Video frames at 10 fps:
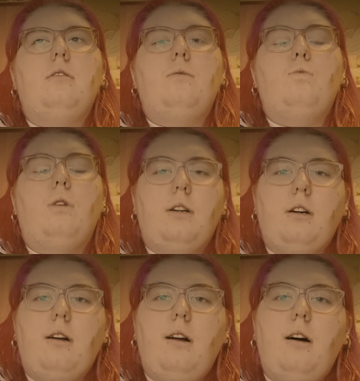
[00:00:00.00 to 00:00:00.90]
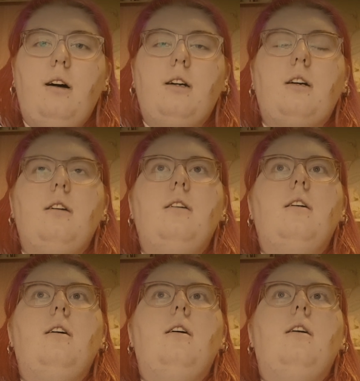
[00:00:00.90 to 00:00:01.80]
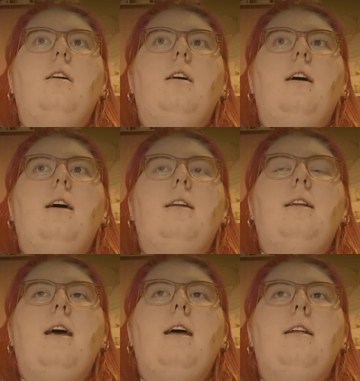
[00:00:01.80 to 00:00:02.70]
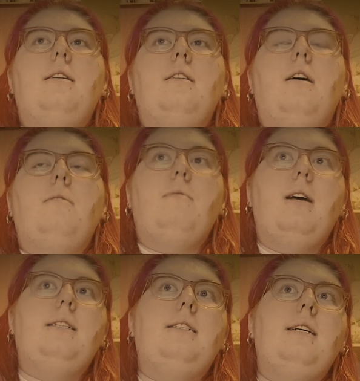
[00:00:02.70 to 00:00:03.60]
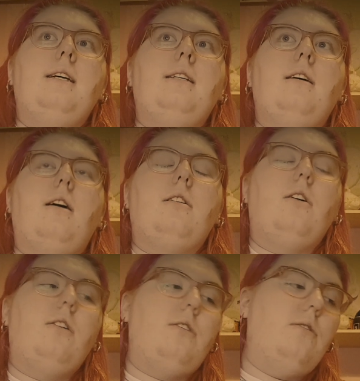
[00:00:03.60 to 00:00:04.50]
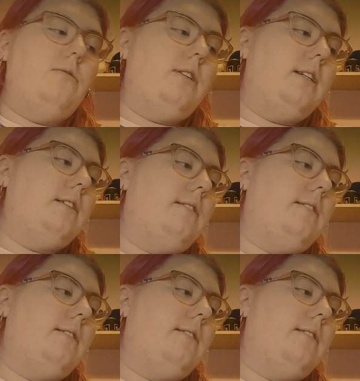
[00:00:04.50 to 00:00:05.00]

1 o'clock. And then I went in, I got called into